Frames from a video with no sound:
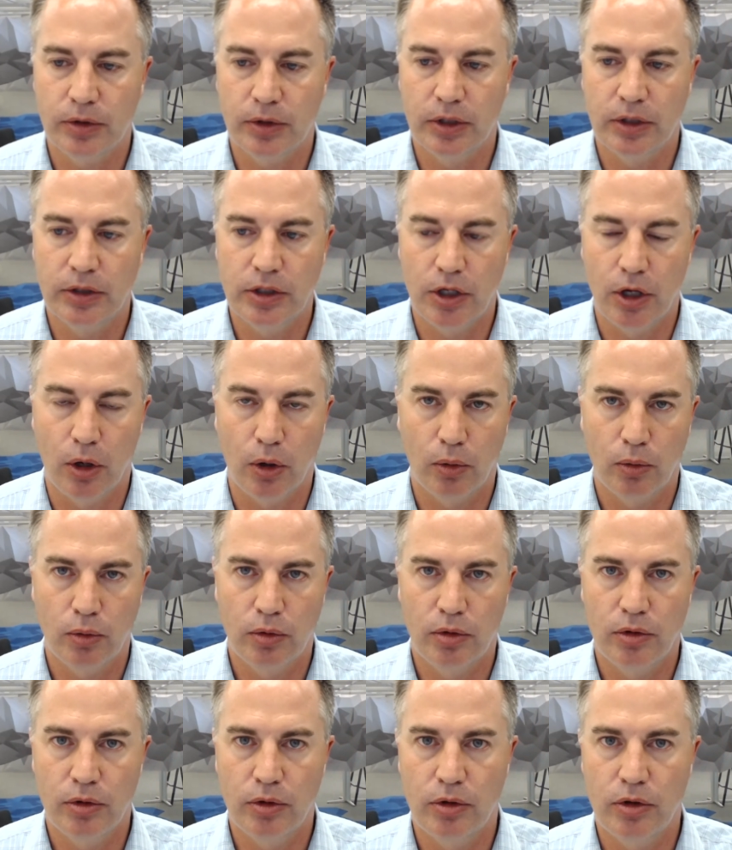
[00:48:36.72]
you know
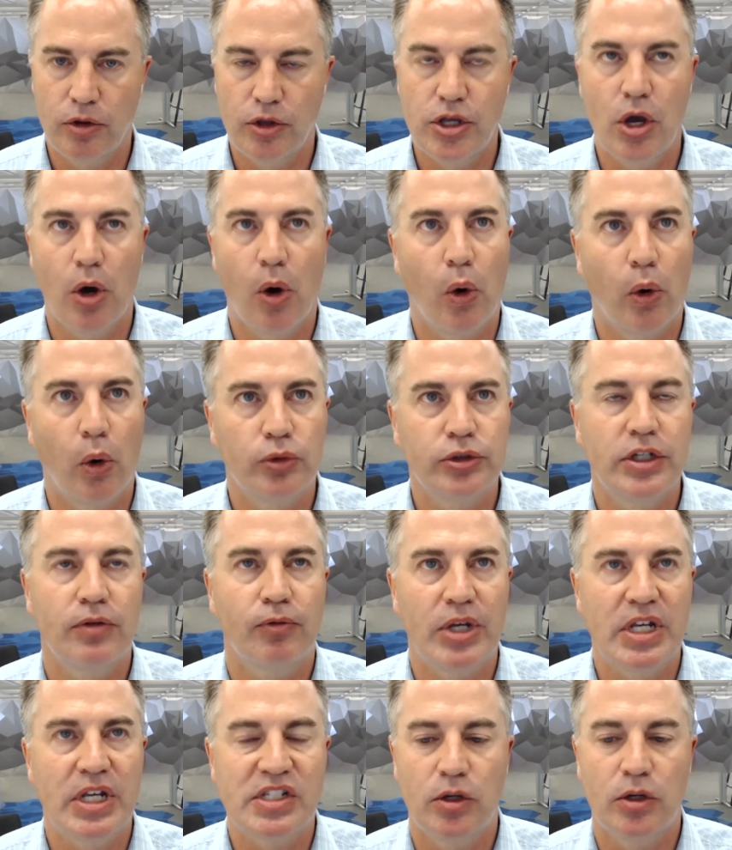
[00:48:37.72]
the only
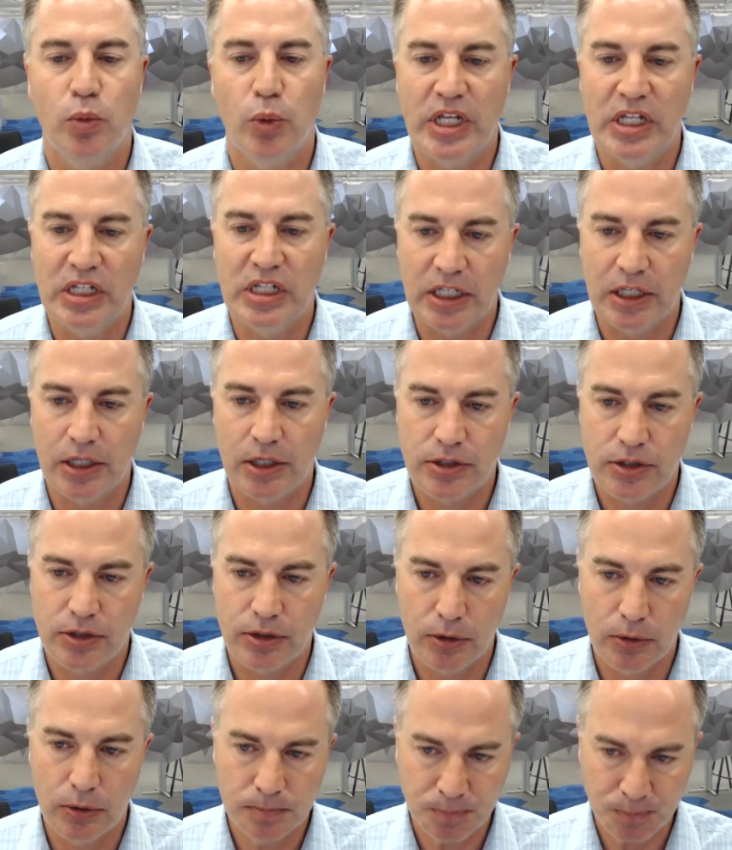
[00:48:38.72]
reason we needed
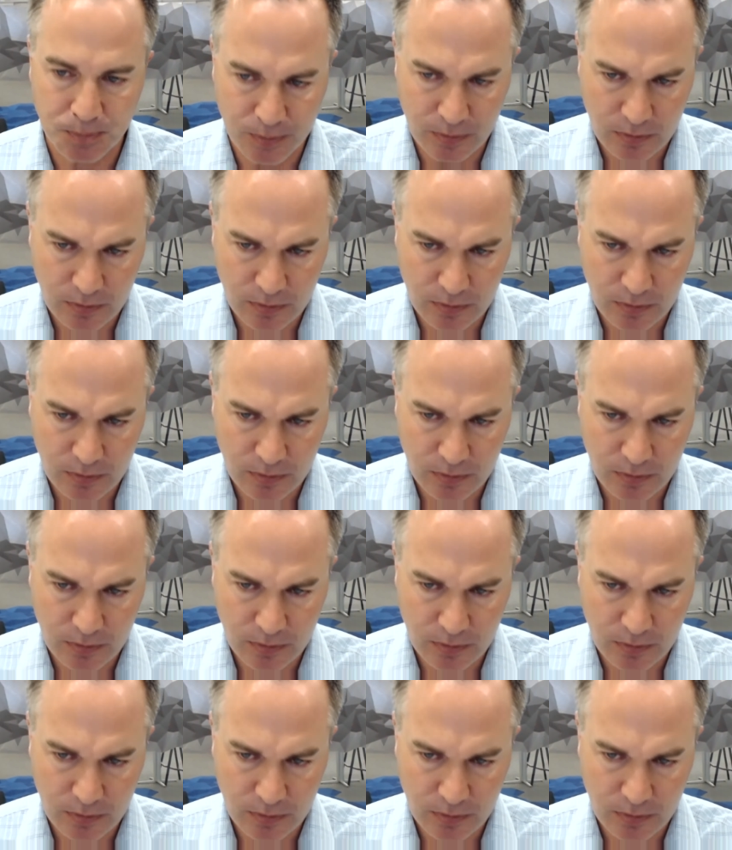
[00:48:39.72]
to